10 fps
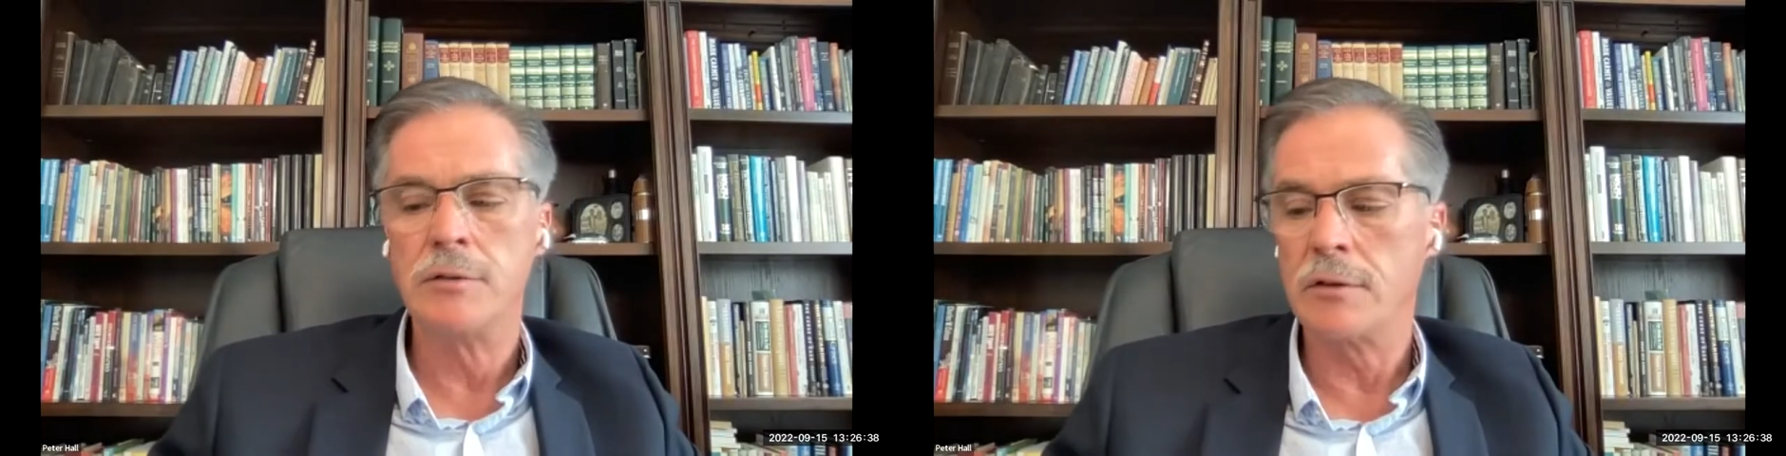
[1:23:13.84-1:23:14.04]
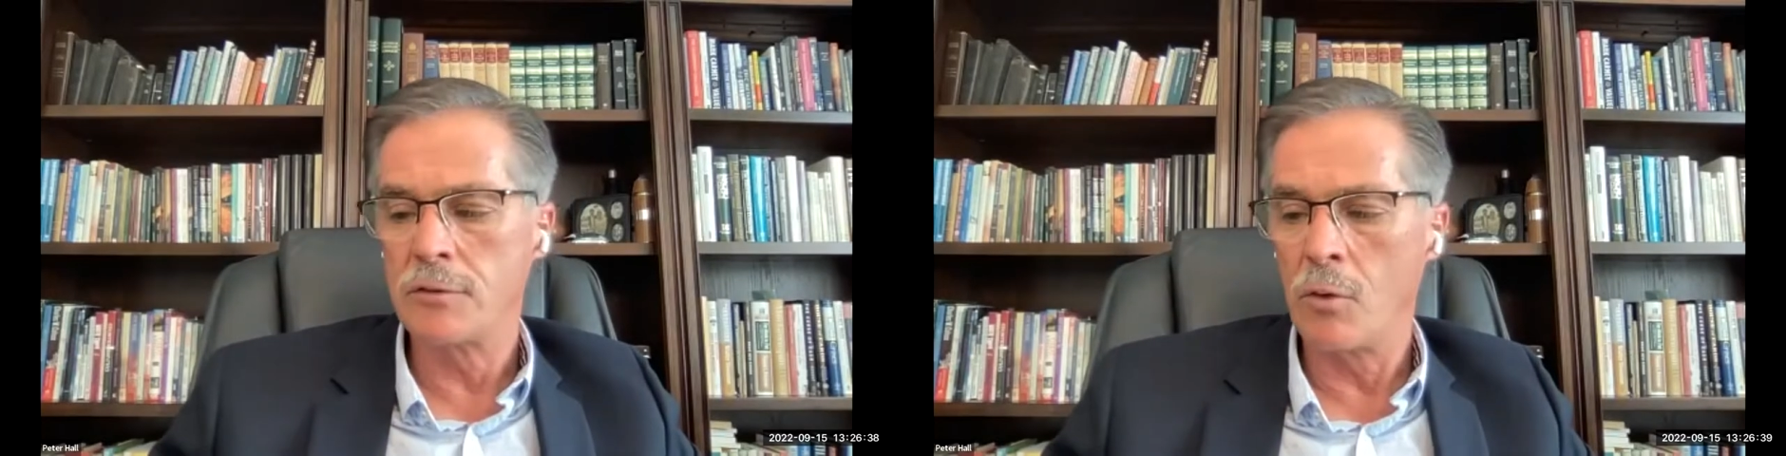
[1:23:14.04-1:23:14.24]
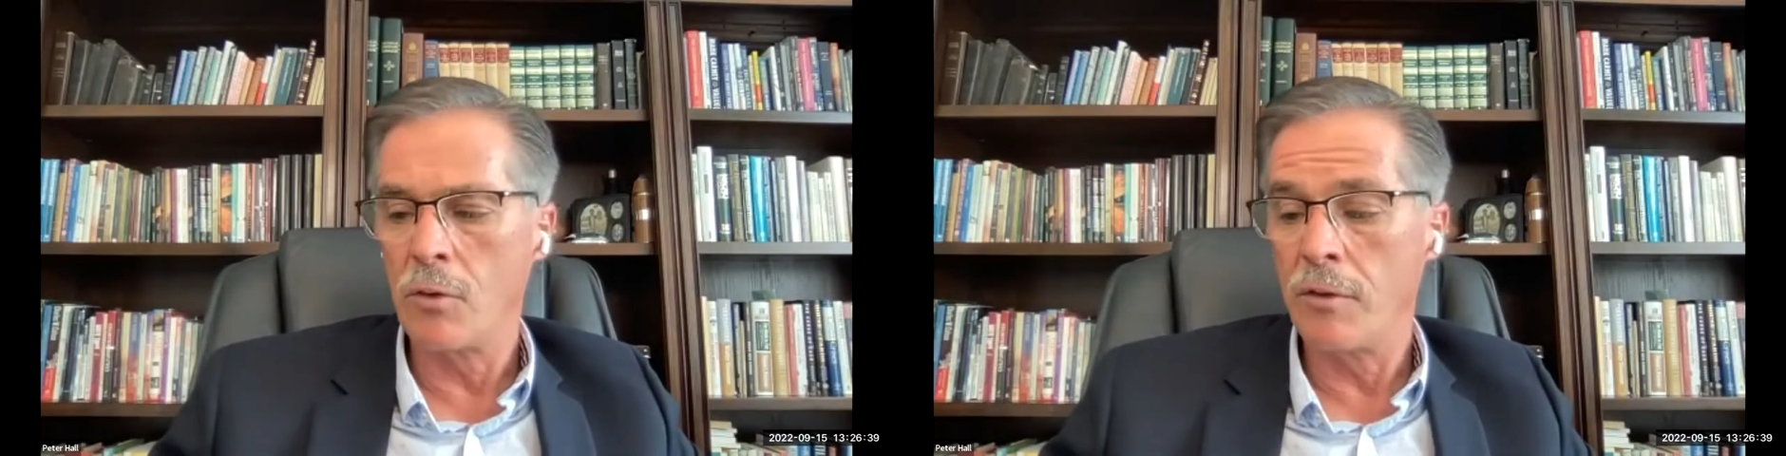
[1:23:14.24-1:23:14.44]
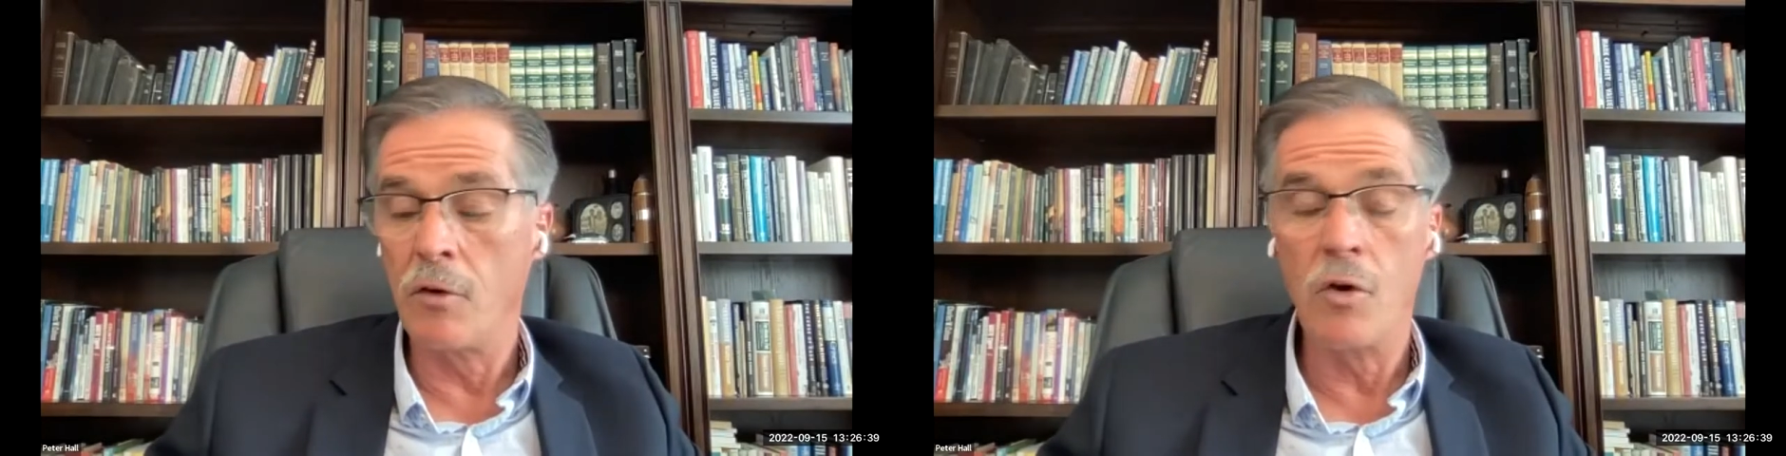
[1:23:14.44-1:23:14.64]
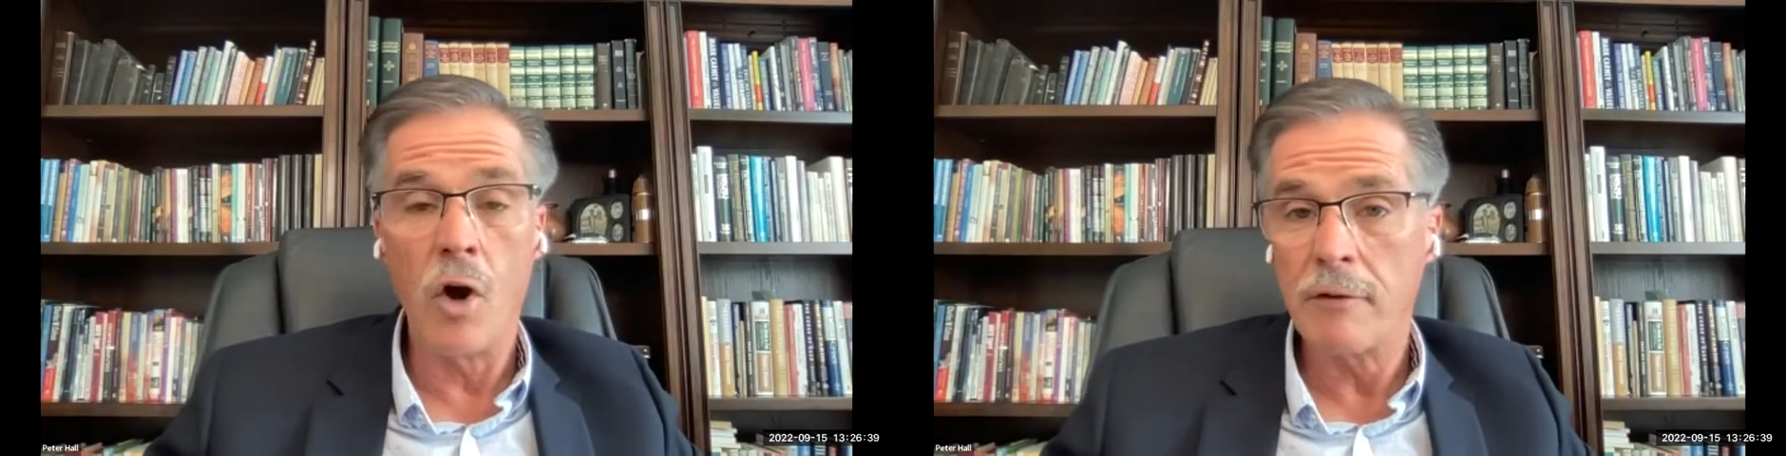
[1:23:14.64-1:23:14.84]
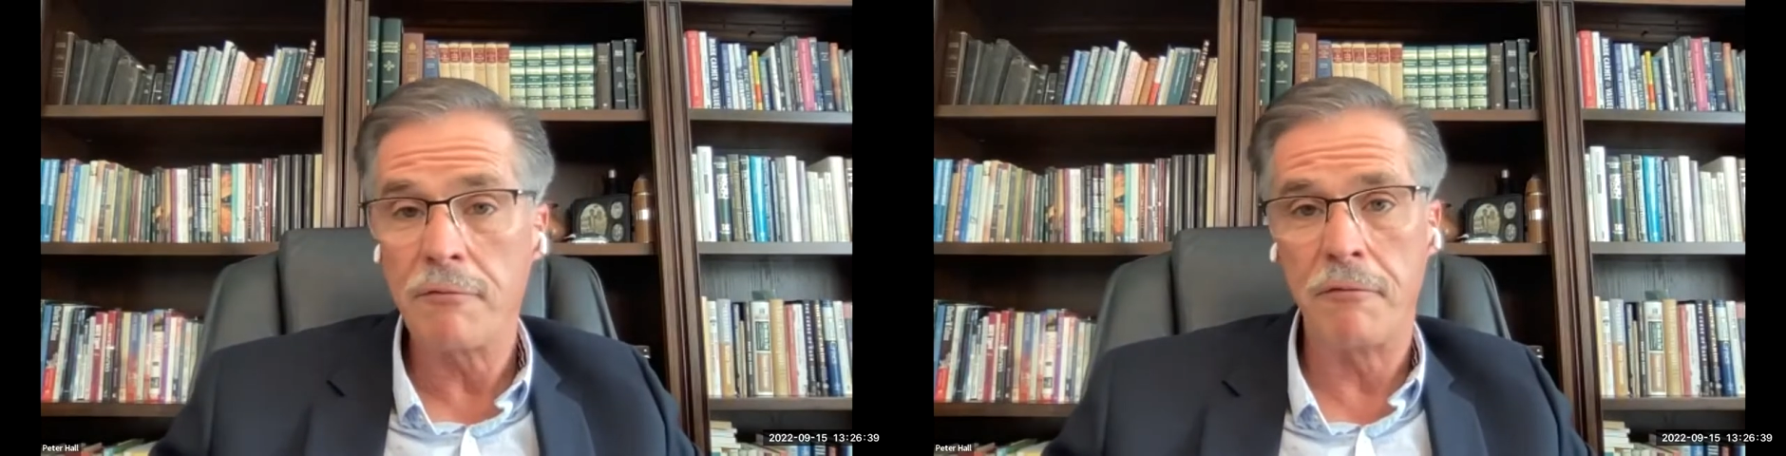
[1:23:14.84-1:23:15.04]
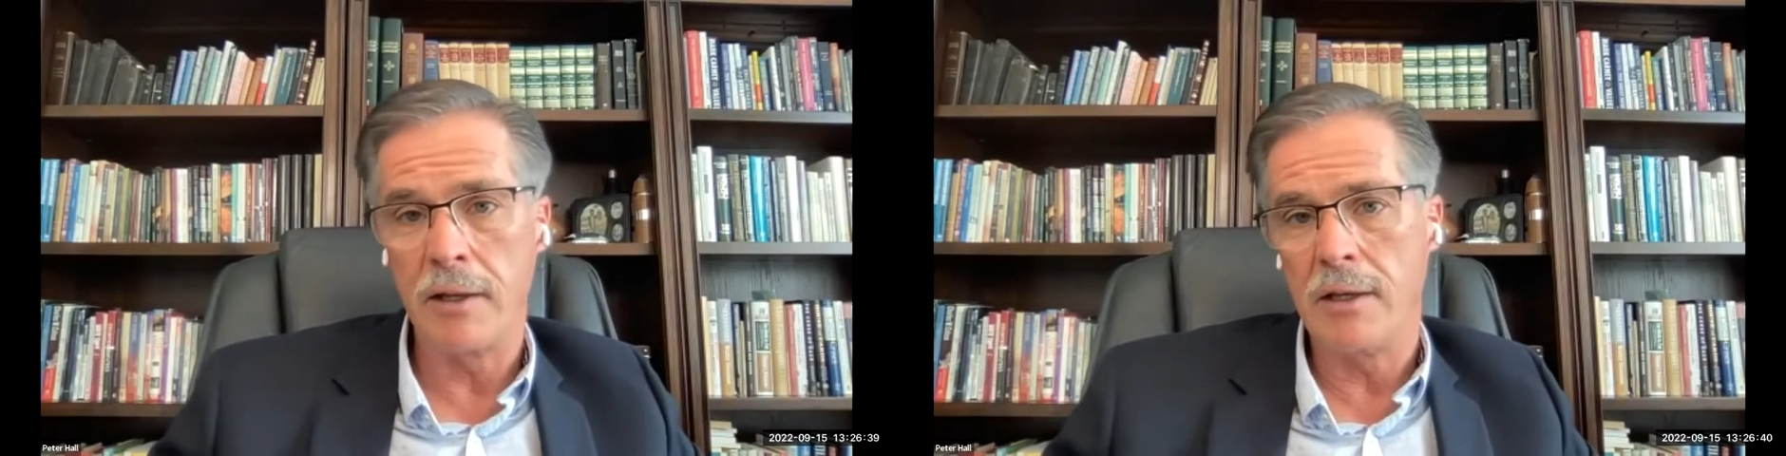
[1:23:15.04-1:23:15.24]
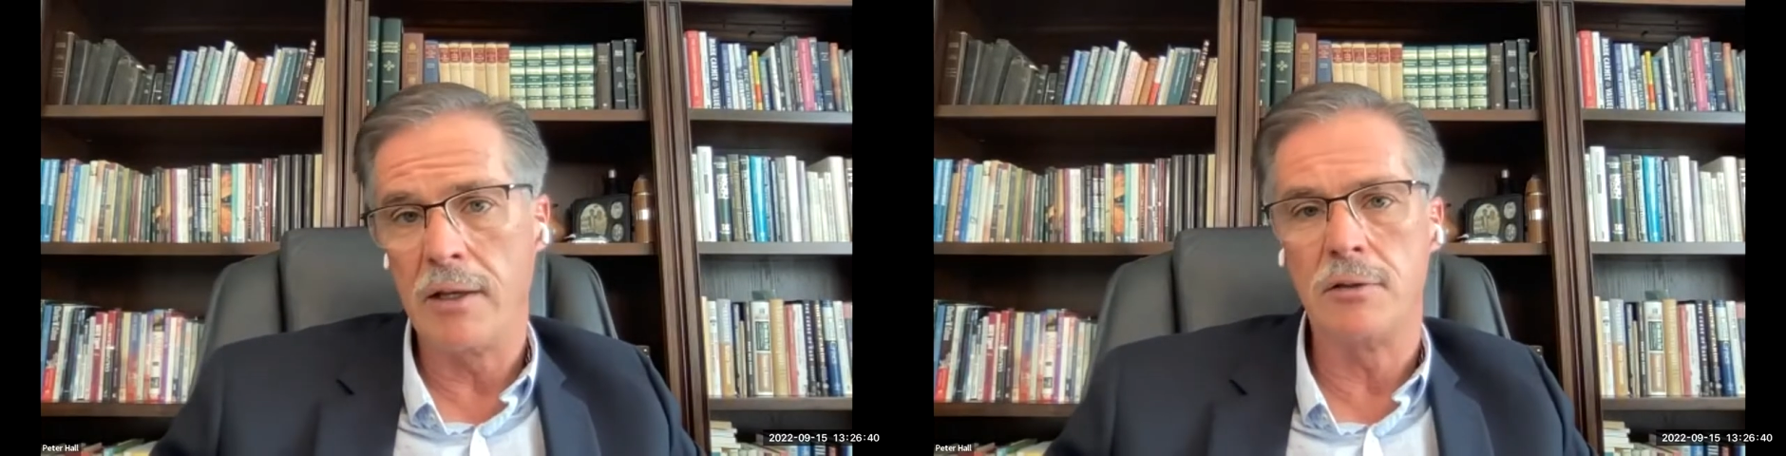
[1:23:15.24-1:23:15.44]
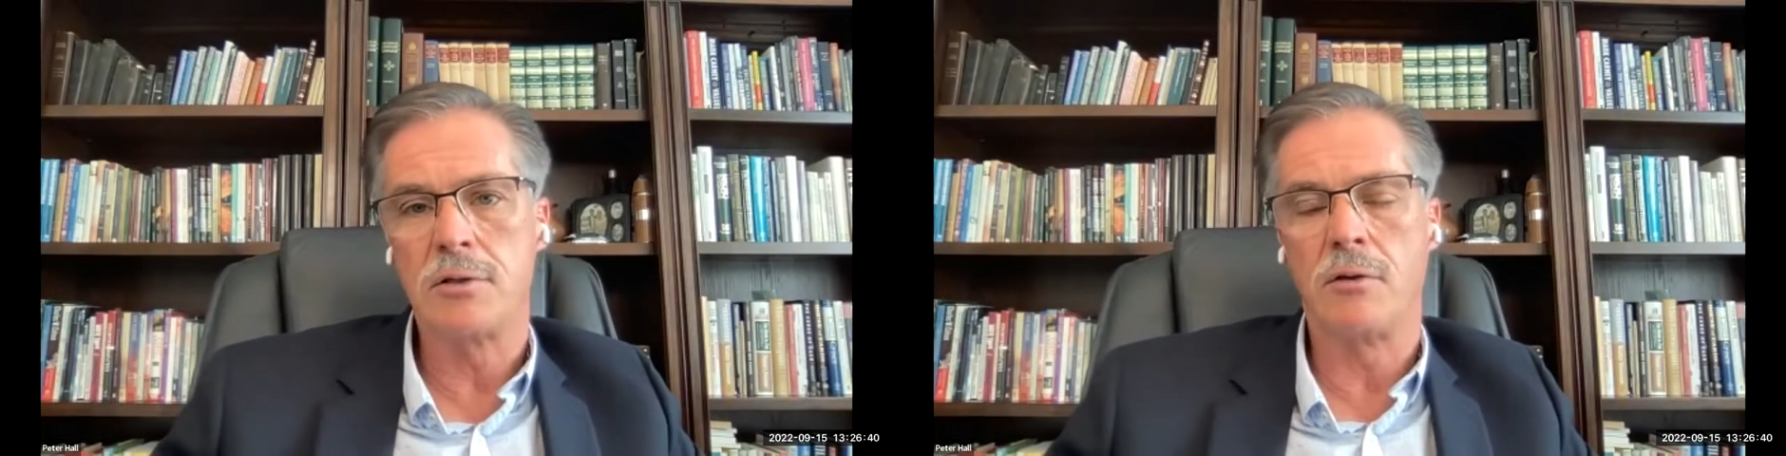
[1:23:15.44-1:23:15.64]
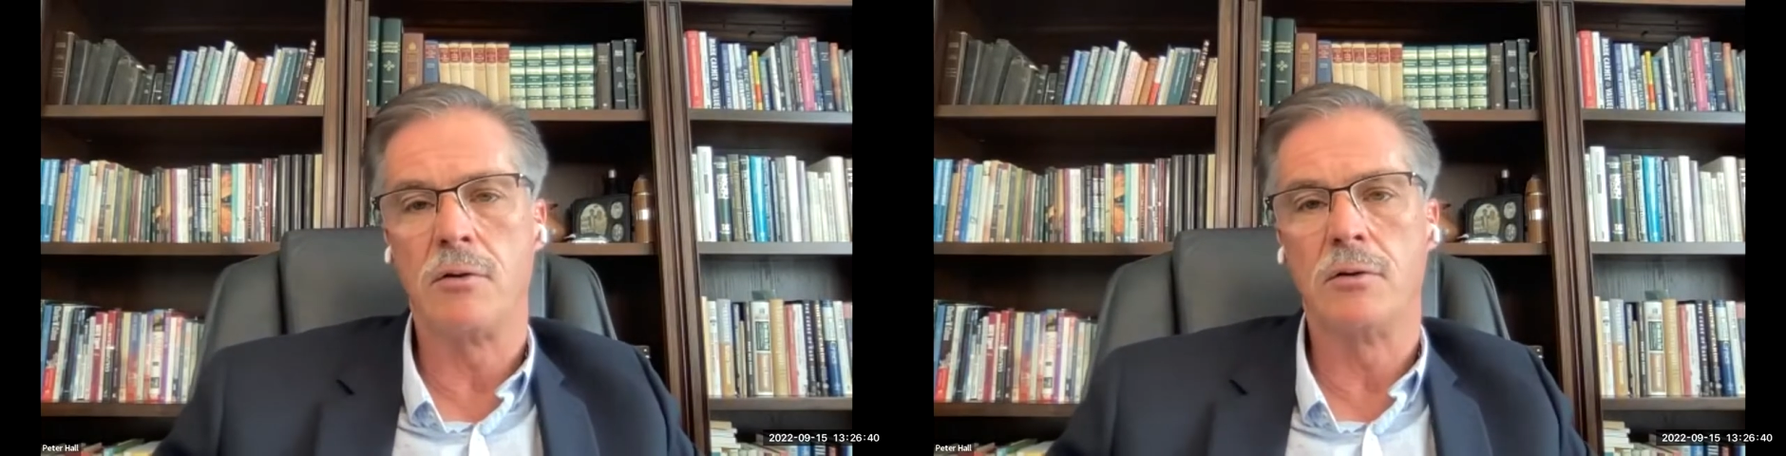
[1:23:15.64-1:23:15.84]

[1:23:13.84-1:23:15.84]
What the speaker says: so that they're not fighting each other,